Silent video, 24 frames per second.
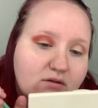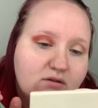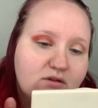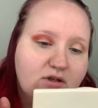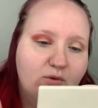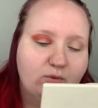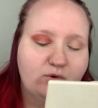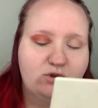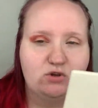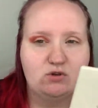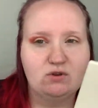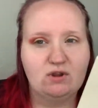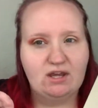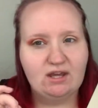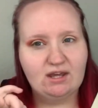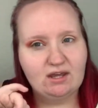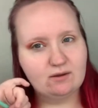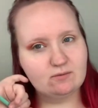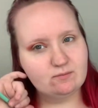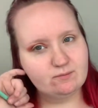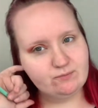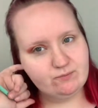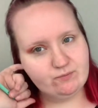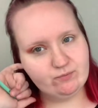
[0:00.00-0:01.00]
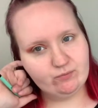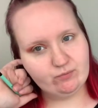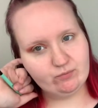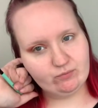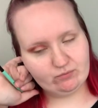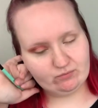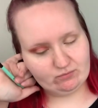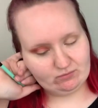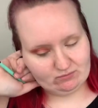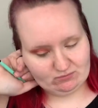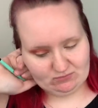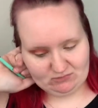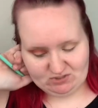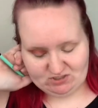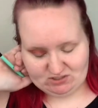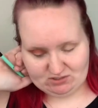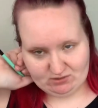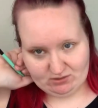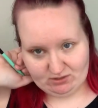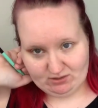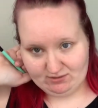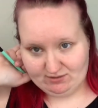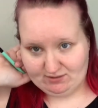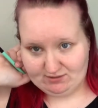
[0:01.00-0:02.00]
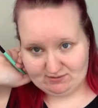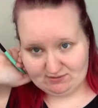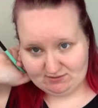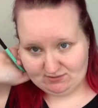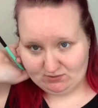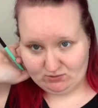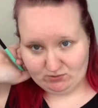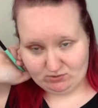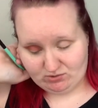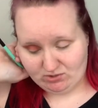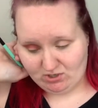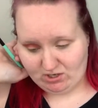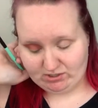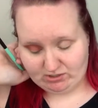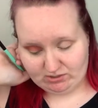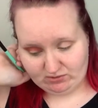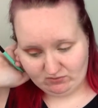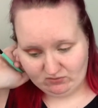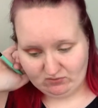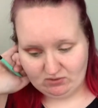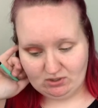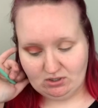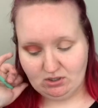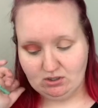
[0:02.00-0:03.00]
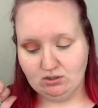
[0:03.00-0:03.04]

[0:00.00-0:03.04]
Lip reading: Now when you like, sorry, that's so attractive.